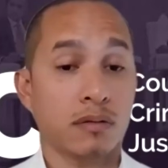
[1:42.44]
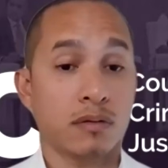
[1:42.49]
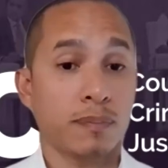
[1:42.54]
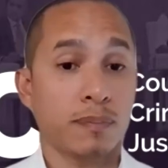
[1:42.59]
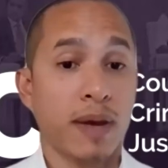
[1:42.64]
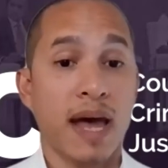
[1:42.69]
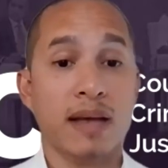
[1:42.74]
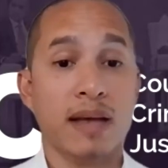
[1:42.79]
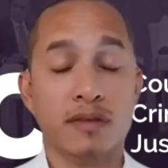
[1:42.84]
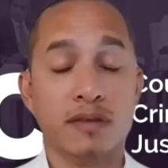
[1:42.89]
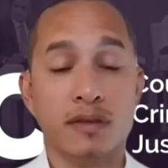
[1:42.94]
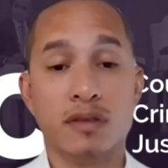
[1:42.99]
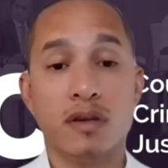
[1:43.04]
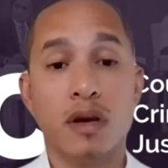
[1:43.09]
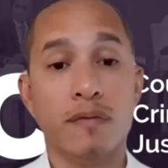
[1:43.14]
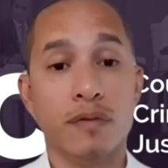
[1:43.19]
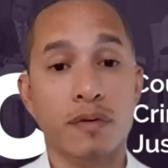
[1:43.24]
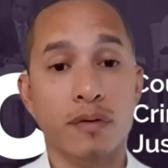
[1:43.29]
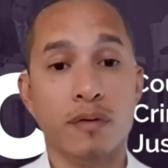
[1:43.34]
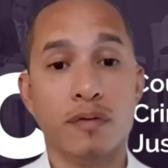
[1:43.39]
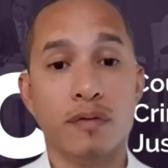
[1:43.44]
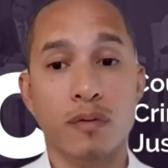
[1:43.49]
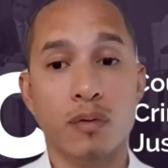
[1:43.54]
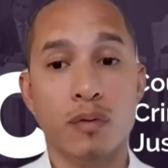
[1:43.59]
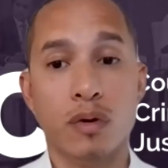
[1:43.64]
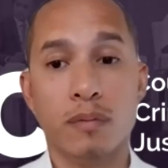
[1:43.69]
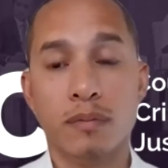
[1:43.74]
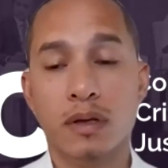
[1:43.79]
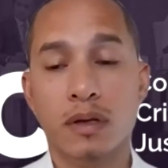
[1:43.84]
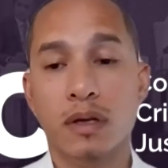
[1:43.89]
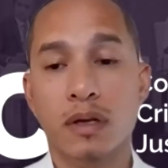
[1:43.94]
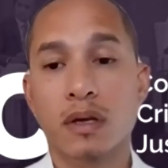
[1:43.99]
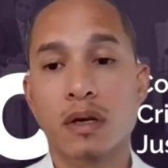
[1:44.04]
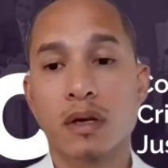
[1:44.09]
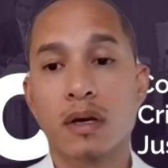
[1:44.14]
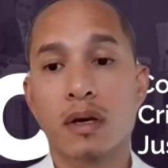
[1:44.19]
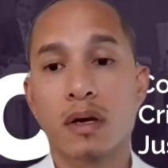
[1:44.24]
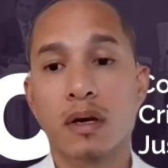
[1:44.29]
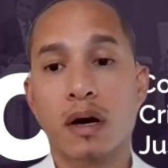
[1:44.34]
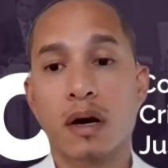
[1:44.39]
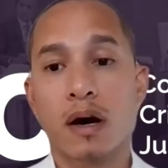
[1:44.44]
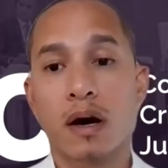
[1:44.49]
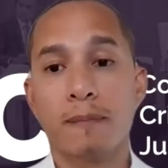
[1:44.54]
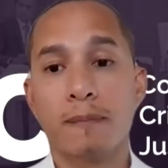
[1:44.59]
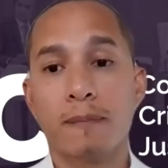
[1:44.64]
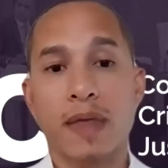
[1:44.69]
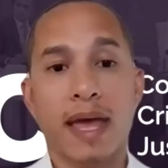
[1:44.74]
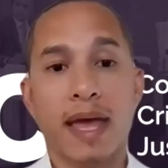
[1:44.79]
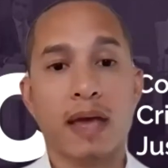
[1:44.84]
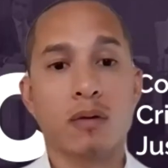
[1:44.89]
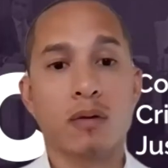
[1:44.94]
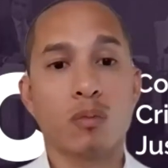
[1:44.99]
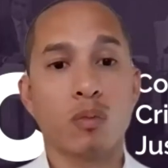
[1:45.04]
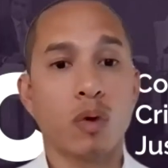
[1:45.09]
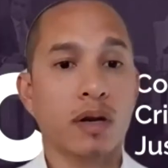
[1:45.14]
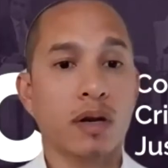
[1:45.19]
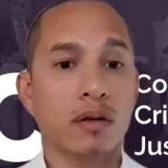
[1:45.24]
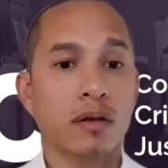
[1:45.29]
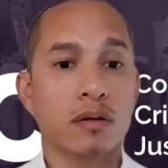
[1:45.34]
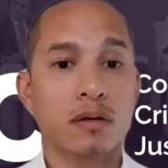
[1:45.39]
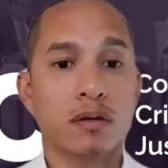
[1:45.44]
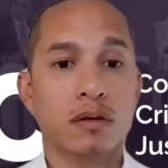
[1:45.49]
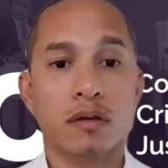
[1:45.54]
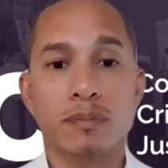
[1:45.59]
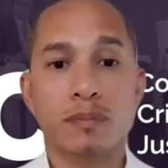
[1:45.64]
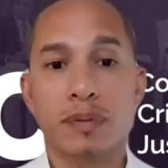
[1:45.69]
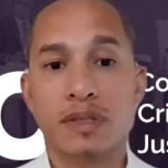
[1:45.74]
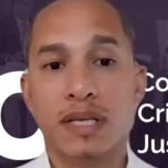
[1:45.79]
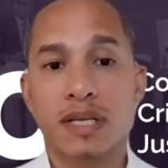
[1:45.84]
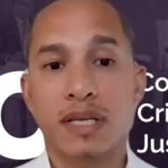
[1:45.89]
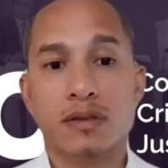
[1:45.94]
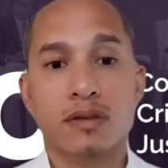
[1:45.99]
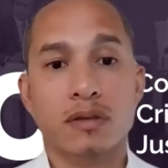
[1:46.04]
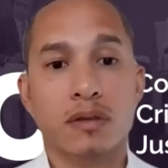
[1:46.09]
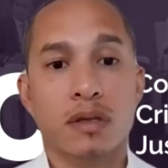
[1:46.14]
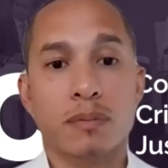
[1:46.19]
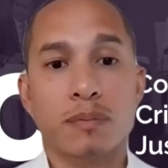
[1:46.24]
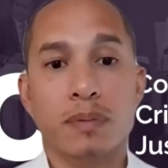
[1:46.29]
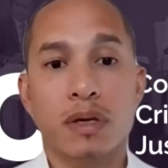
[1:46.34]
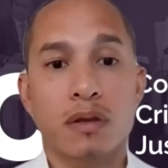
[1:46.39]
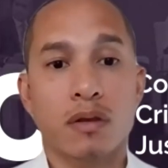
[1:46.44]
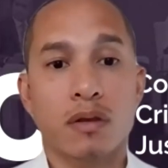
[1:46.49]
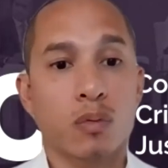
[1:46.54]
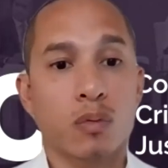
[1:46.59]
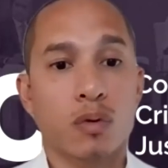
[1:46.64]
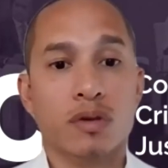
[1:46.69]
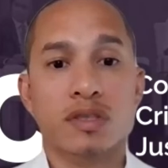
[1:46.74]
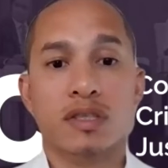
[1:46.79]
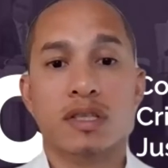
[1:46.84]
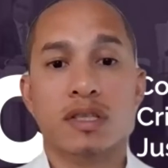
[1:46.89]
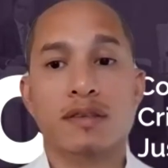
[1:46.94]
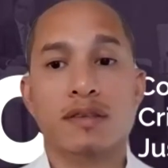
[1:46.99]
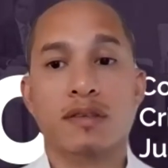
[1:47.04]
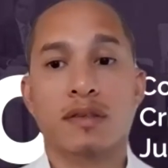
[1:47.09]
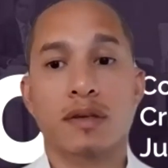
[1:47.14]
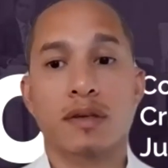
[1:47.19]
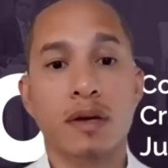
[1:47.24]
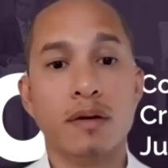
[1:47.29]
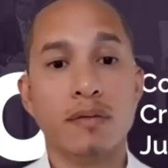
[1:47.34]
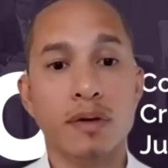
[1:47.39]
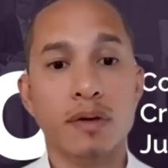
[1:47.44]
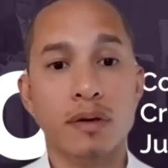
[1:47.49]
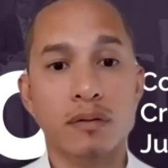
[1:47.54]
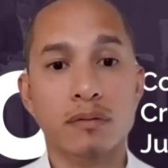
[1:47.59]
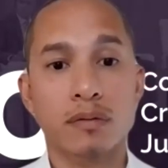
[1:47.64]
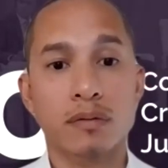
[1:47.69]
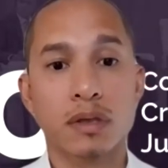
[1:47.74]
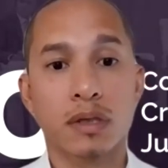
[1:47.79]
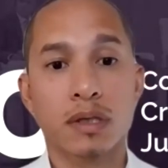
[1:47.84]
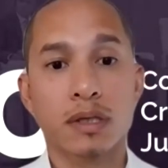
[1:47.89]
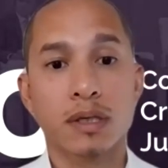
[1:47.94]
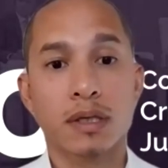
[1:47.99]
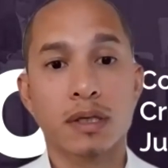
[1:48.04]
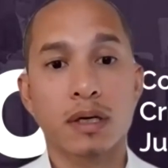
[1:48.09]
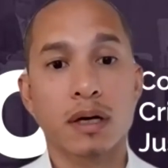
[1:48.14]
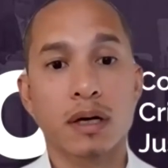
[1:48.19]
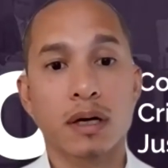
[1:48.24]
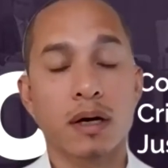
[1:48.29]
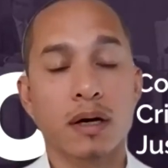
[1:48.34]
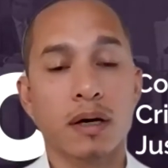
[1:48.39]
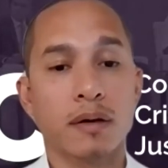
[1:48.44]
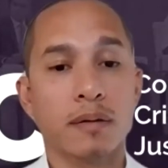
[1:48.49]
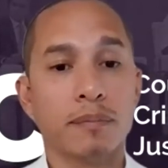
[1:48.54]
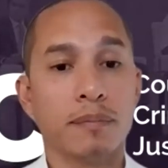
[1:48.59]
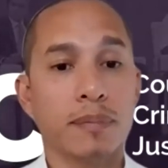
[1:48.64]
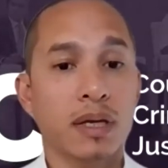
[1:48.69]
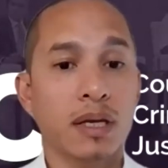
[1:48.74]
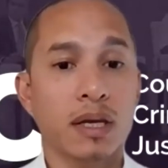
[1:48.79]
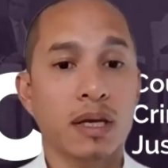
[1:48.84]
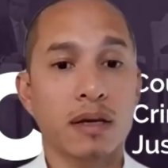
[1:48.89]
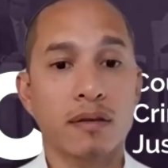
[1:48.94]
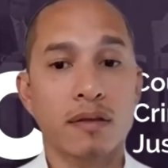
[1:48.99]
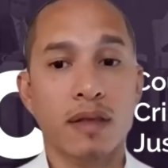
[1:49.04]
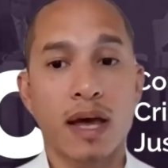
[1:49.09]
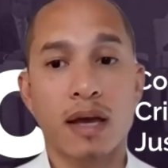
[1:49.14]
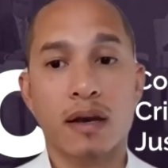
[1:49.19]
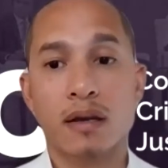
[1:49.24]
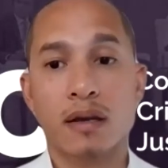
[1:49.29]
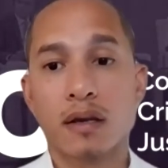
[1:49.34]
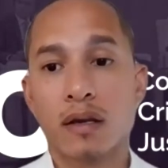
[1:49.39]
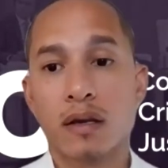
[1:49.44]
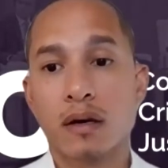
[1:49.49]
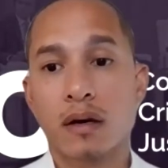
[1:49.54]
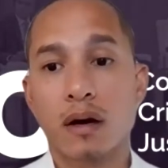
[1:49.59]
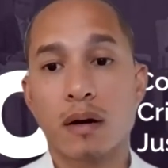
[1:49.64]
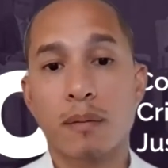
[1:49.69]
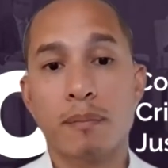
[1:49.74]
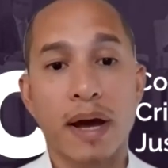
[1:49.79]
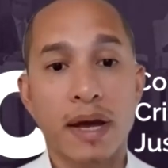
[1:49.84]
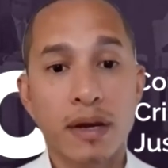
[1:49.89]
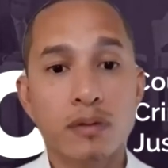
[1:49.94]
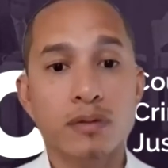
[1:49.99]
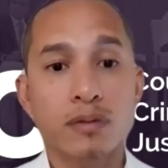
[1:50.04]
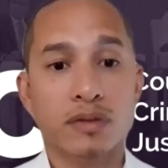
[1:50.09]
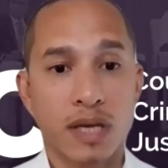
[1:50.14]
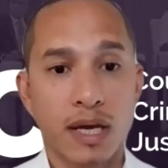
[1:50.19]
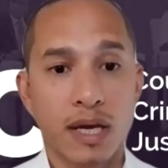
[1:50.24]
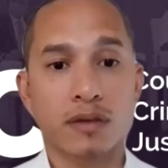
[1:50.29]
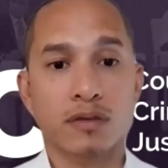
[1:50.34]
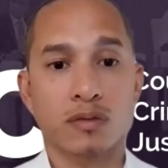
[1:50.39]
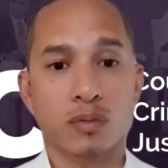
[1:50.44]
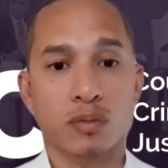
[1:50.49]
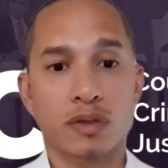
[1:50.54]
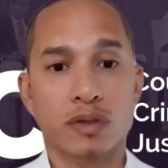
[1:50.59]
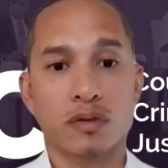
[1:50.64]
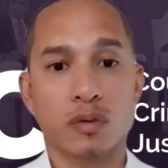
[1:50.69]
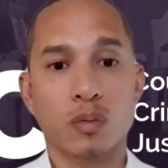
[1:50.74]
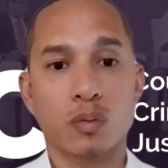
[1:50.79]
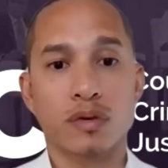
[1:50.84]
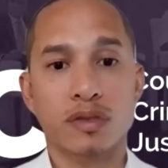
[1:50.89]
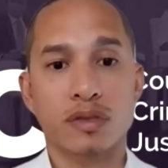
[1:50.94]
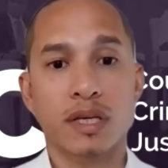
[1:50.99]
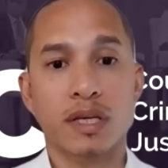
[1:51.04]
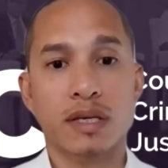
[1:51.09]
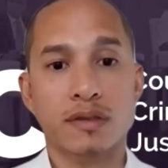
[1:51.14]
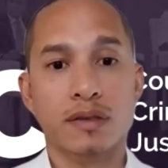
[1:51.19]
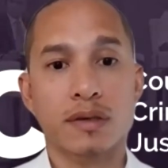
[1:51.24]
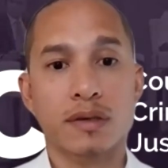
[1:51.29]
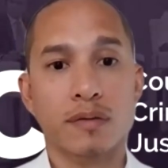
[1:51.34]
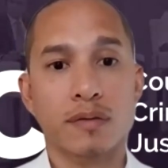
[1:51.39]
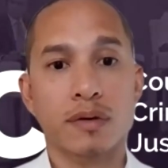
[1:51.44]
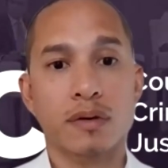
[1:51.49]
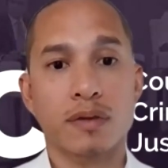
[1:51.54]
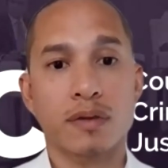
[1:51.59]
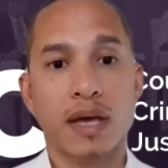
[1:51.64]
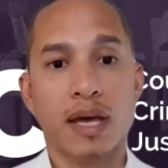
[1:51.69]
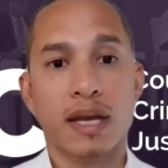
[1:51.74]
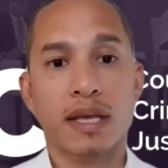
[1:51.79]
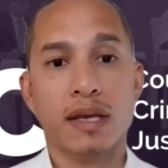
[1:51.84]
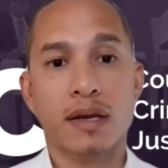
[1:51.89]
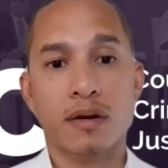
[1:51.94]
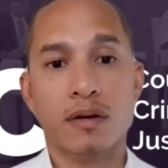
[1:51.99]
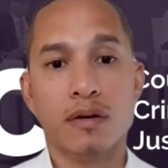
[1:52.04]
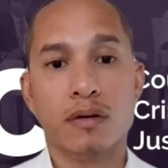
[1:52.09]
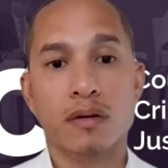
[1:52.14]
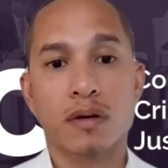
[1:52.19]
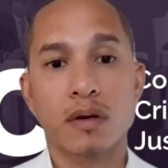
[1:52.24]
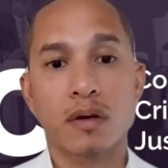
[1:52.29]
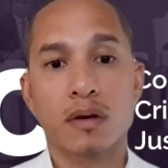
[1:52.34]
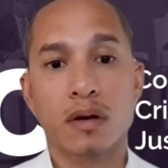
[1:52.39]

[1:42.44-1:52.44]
pass discovery reform? And what could potentially be the worst case scenario? Meaning that Michael's case was the worst case scenario, that here